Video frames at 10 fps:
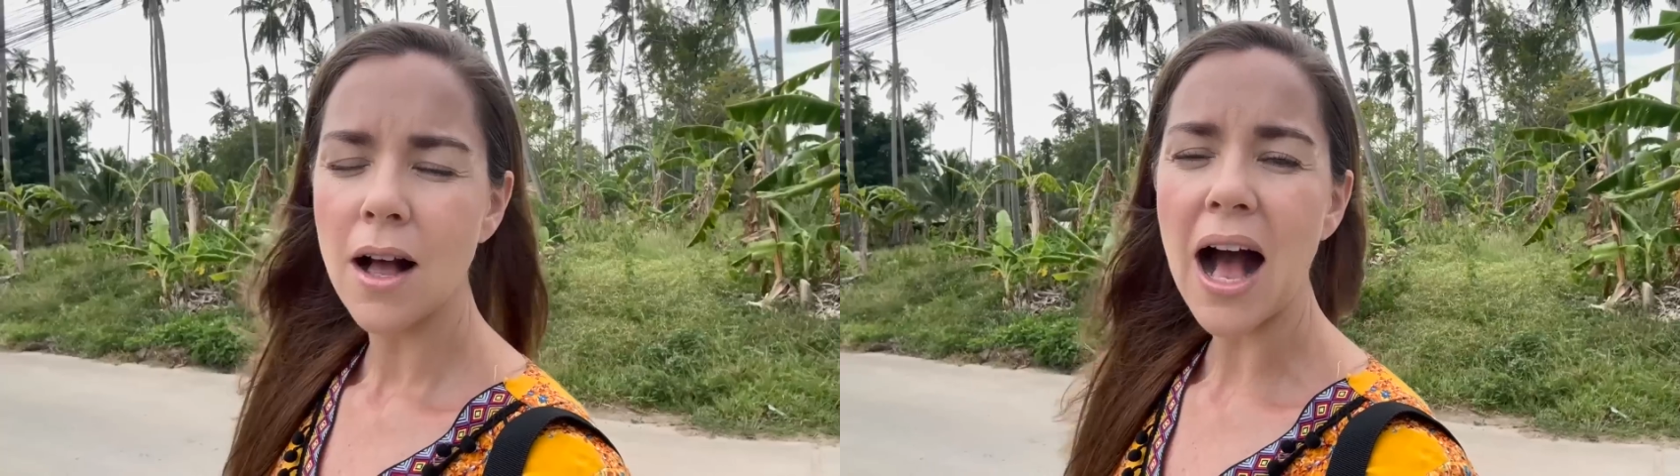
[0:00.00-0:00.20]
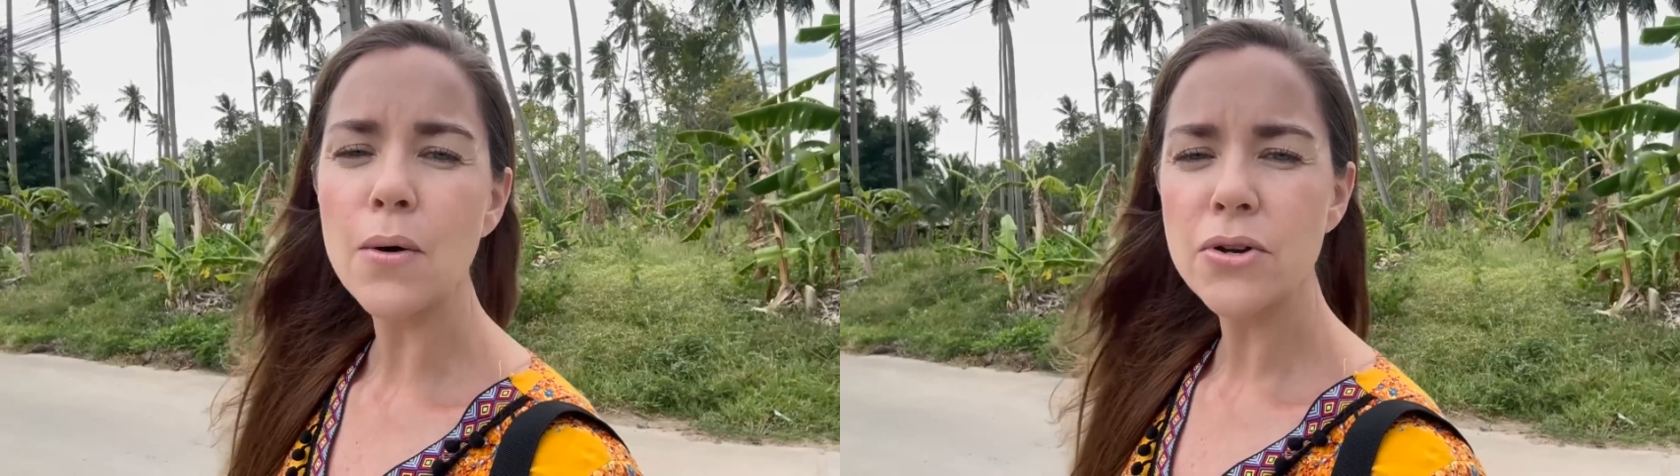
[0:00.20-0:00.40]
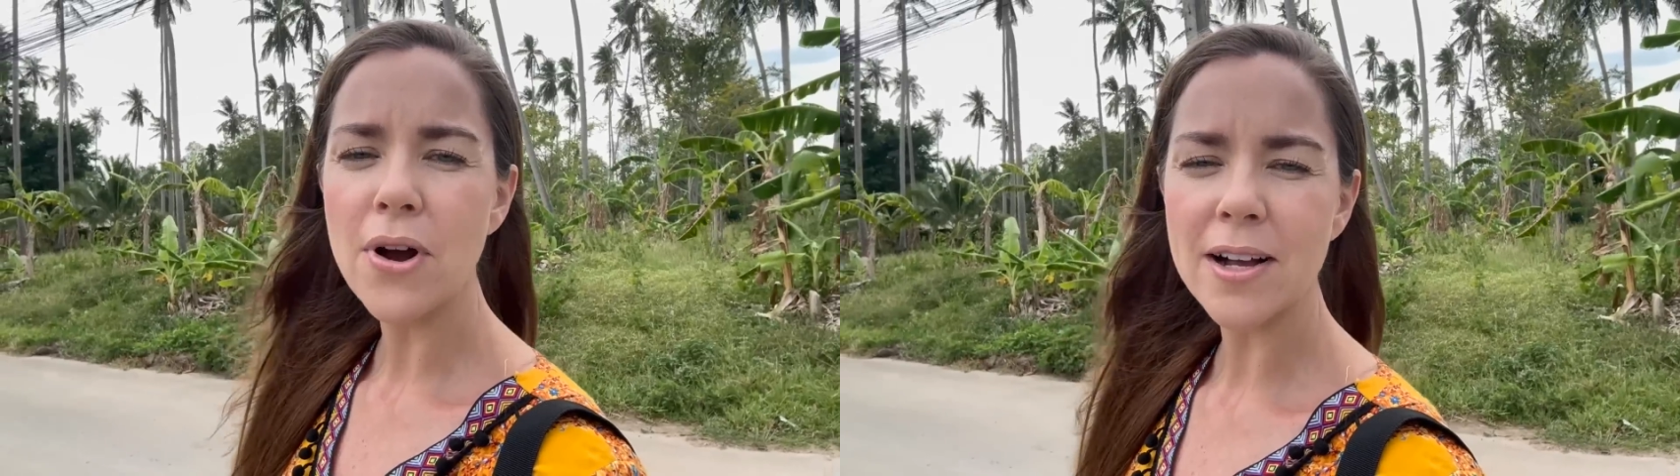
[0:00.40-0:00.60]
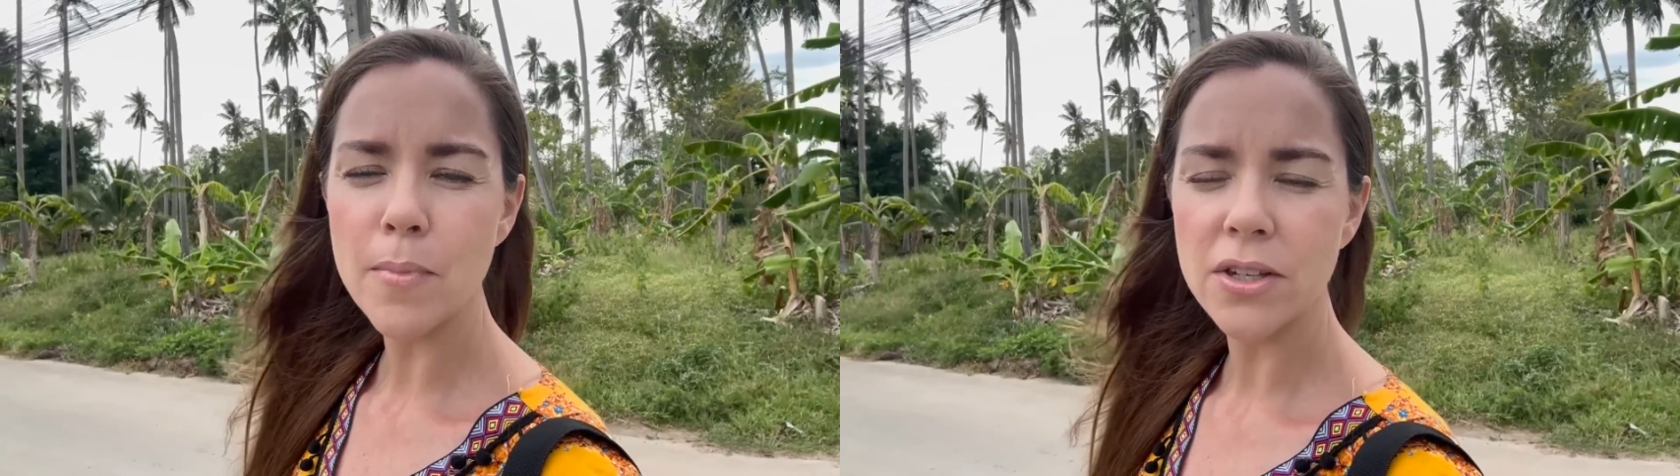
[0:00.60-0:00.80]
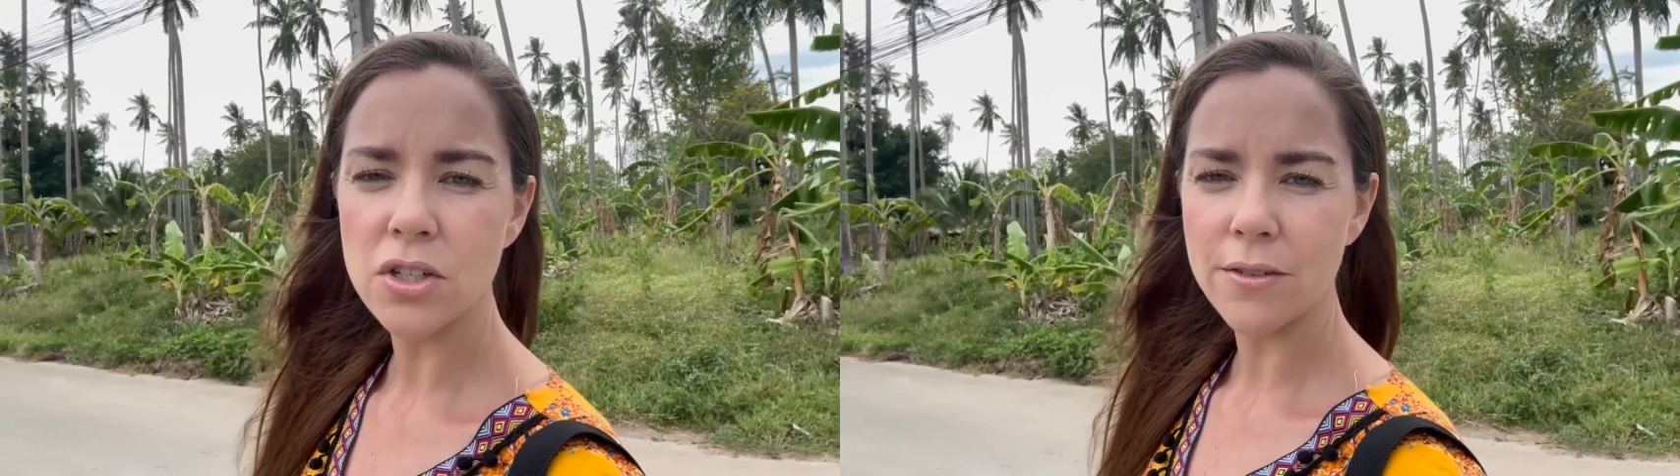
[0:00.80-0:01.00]
I would
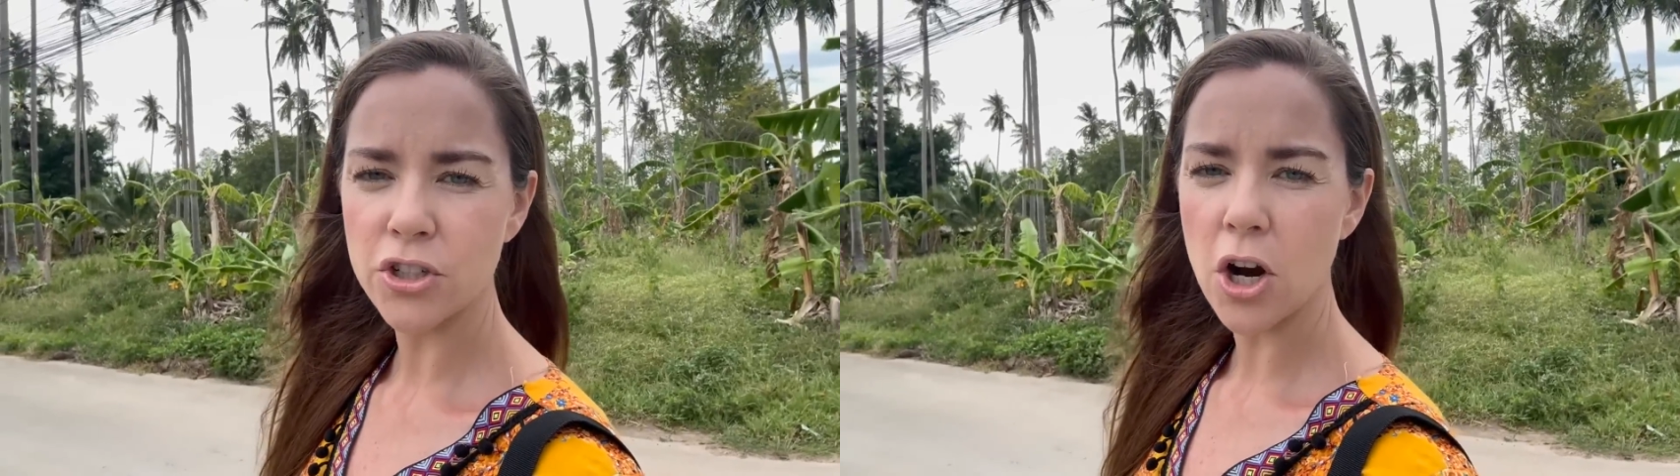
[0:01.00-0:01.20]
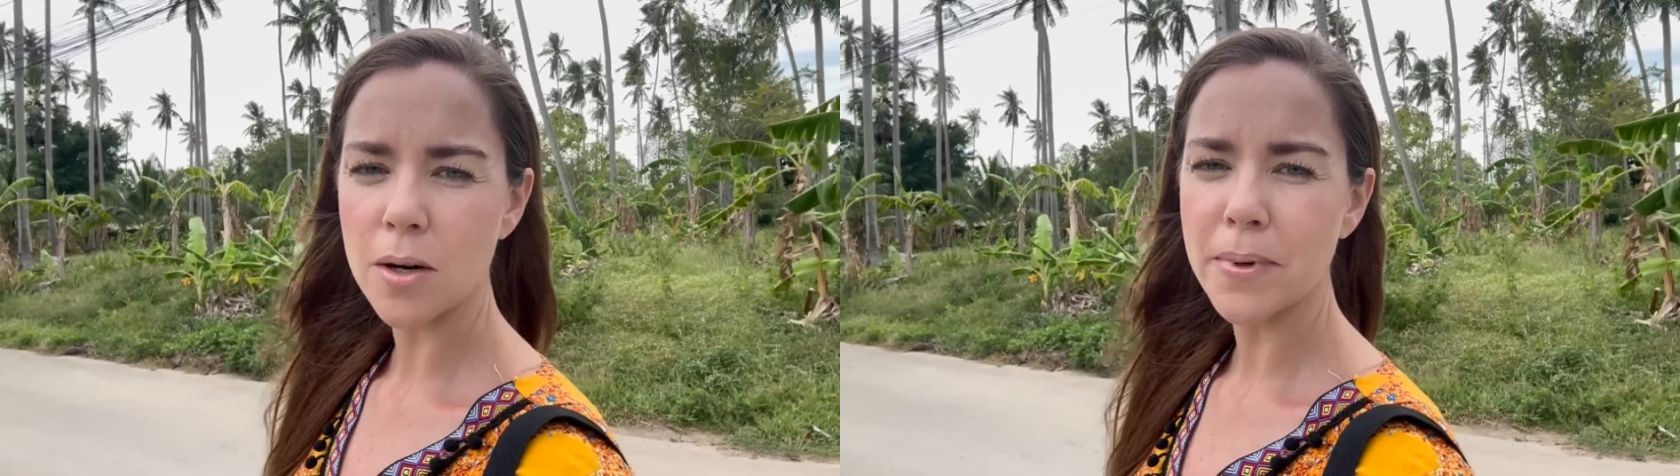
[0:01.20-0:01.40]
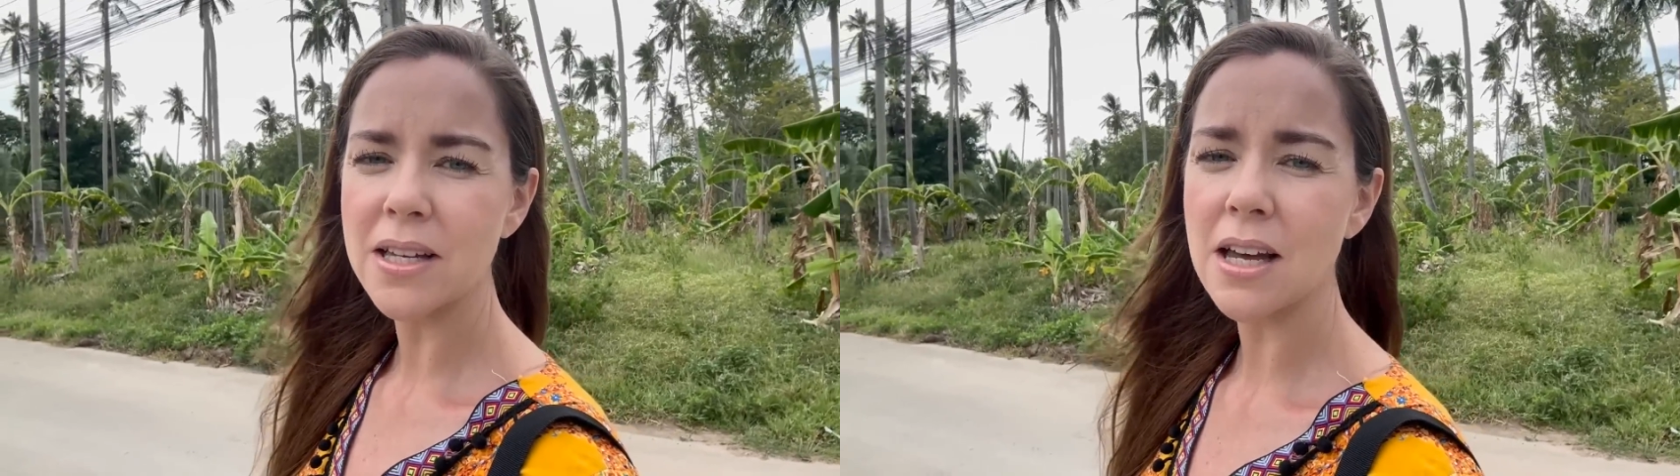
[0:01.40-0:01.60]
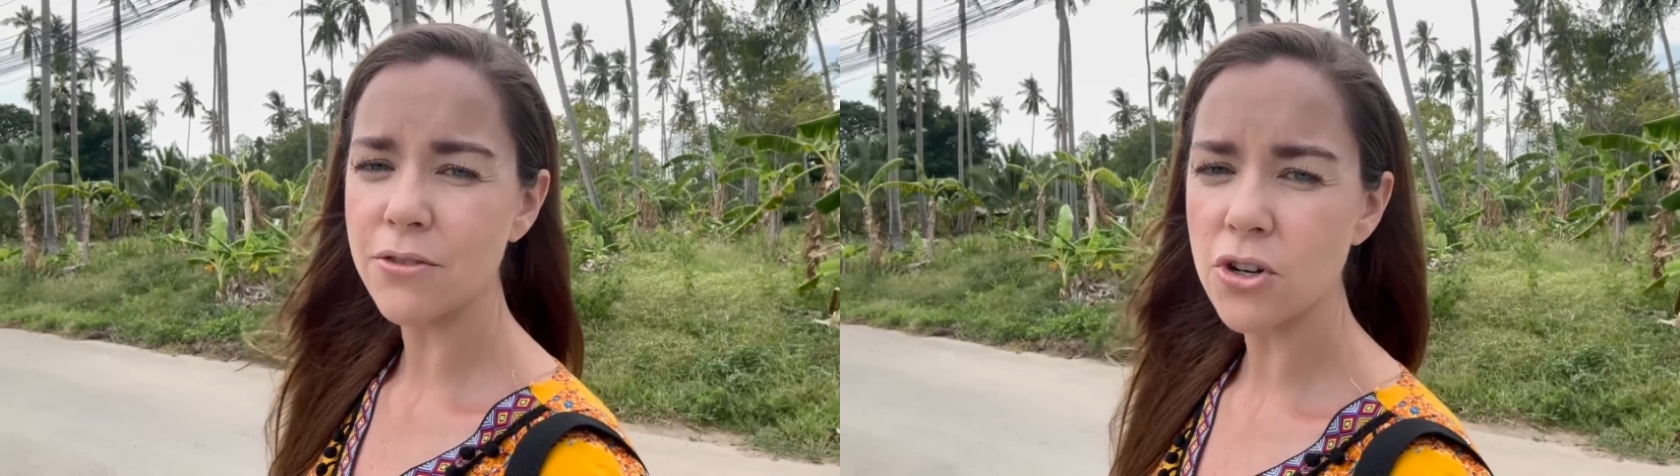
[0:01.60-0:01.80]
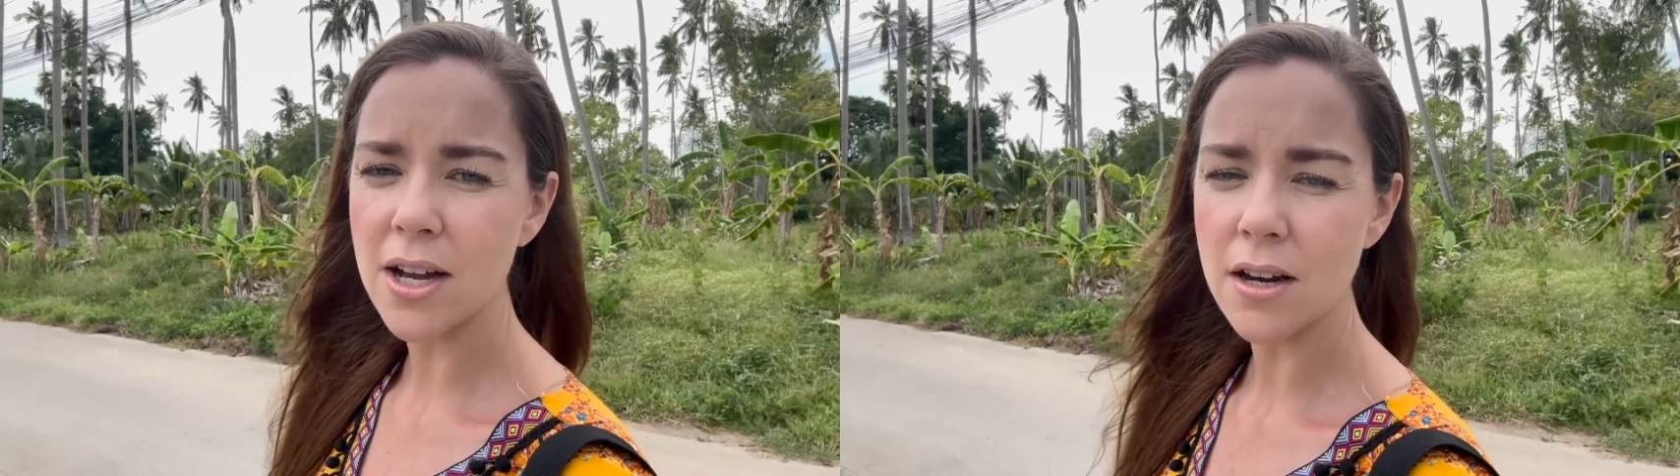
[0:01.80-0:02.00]
recommend Surfshark because I've
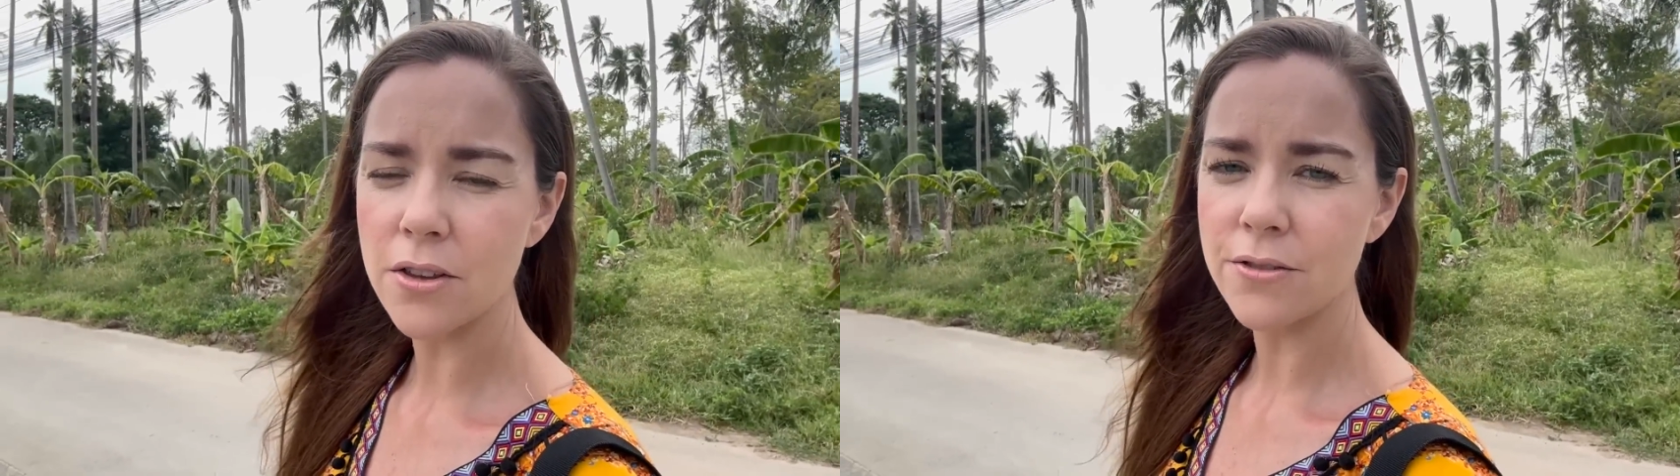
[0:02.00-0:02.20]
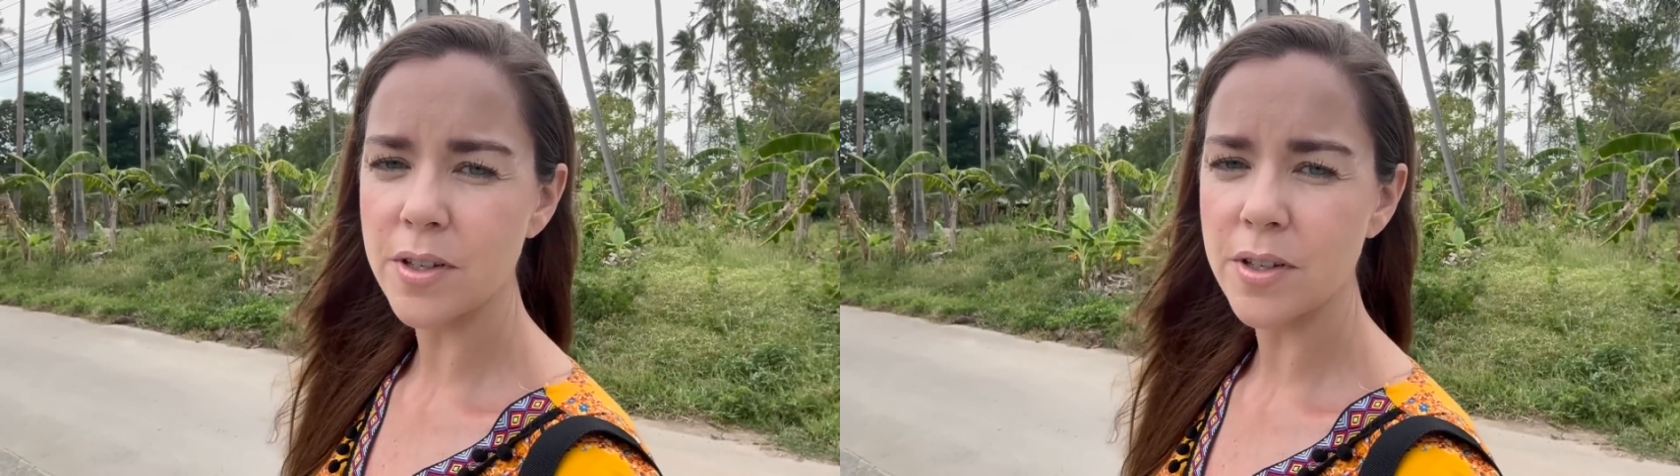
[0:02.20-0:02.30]
tried other